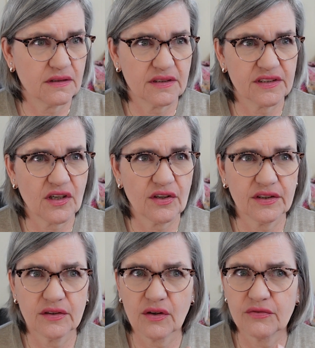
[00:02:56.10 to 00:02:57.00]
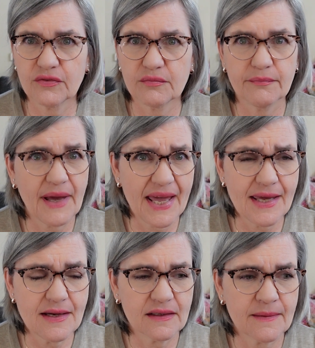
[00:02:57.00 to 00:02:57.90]
start of
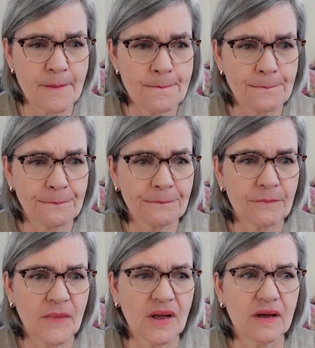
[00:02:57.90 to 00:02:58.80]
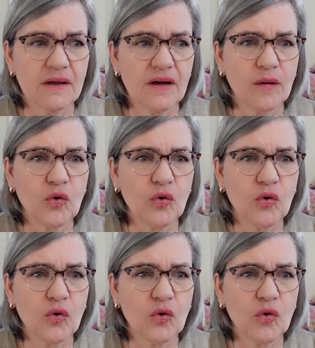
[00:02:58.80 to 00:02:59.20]
May. I'm